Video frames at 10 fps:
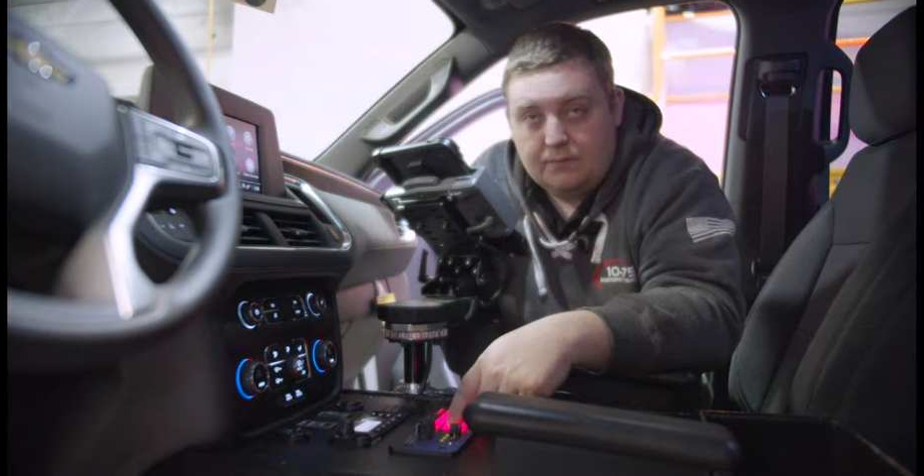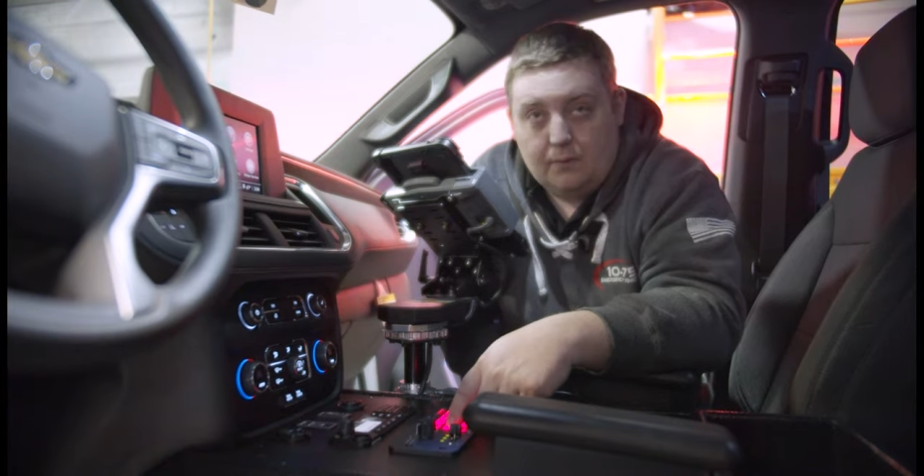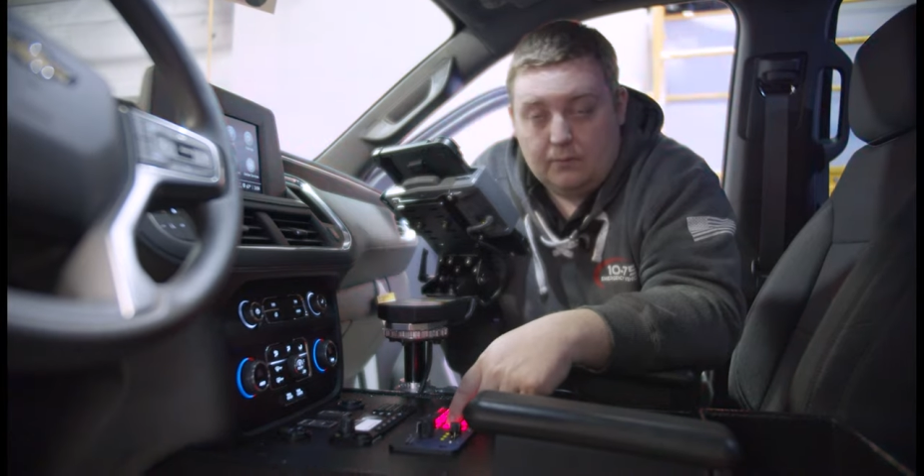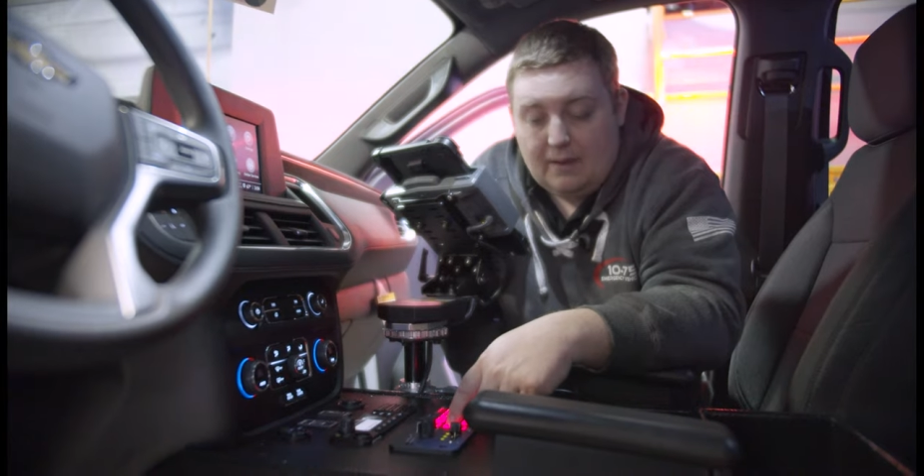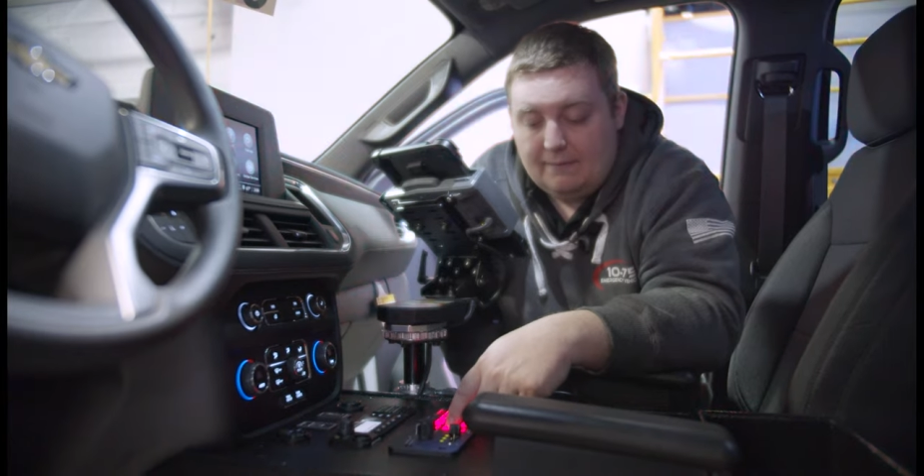
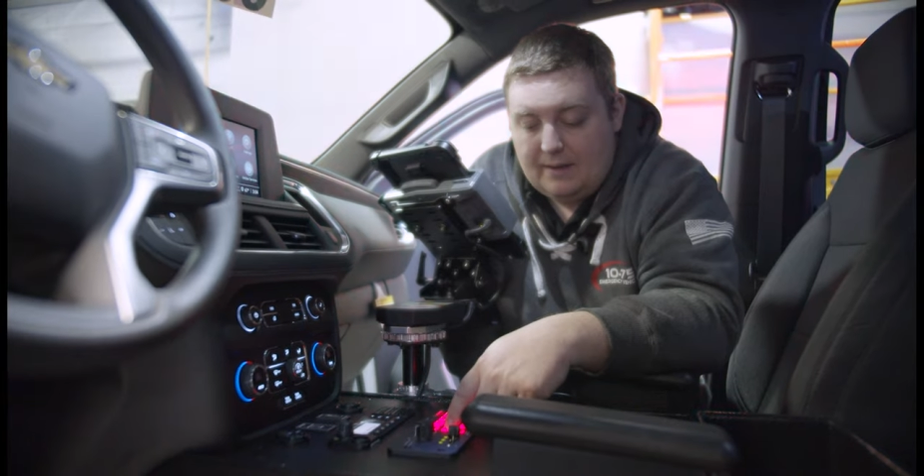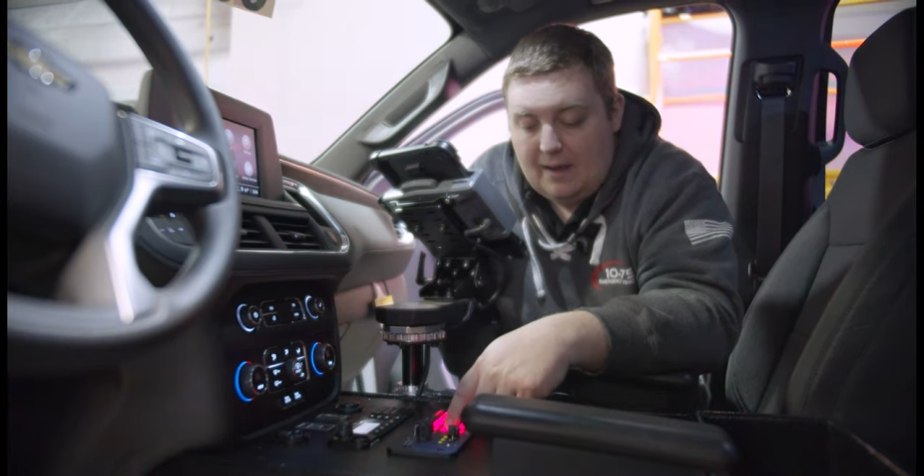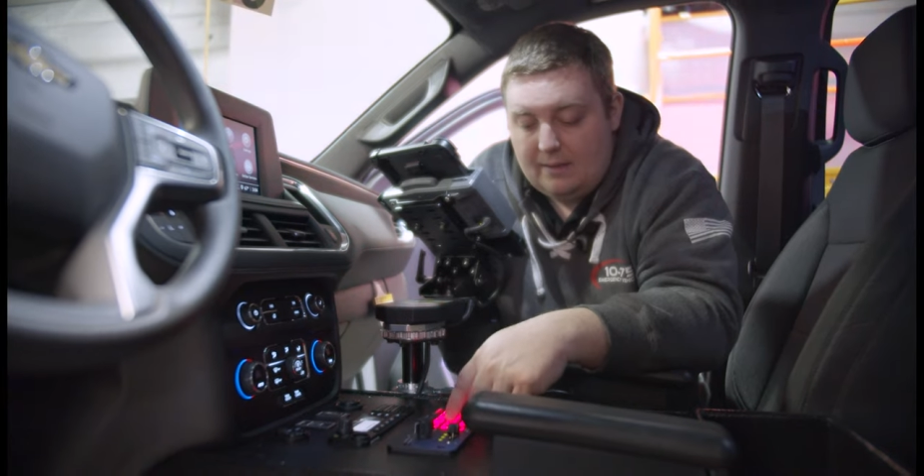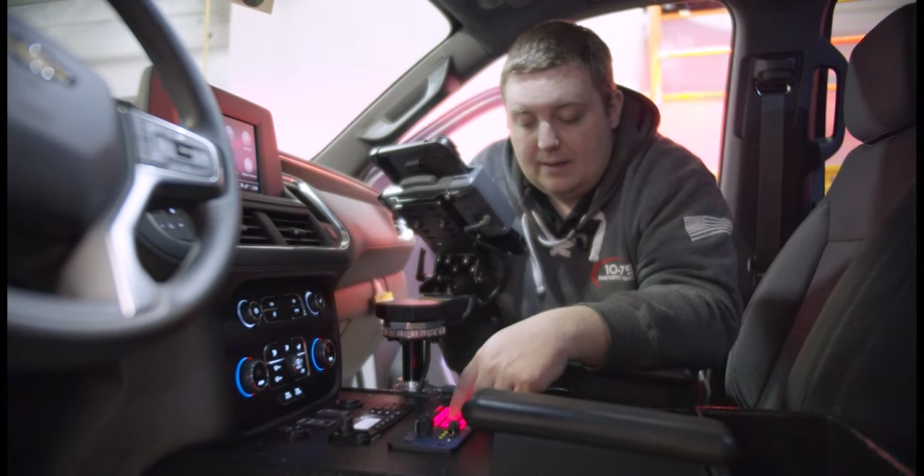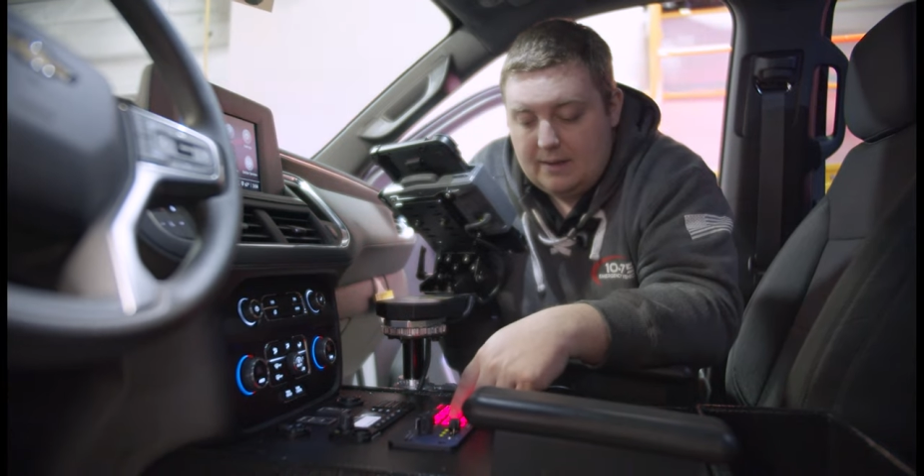for left
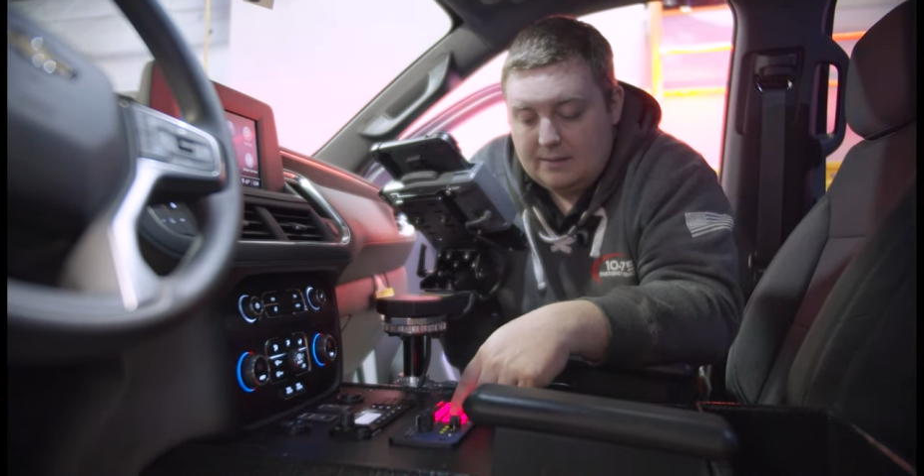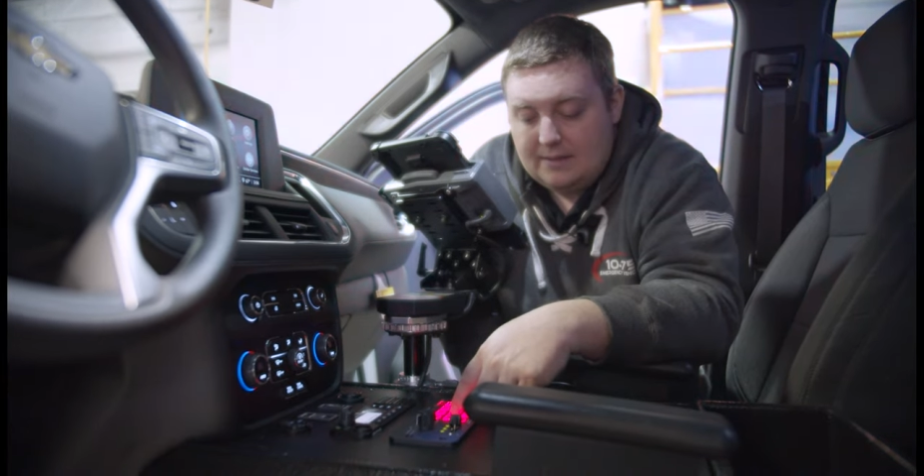alley,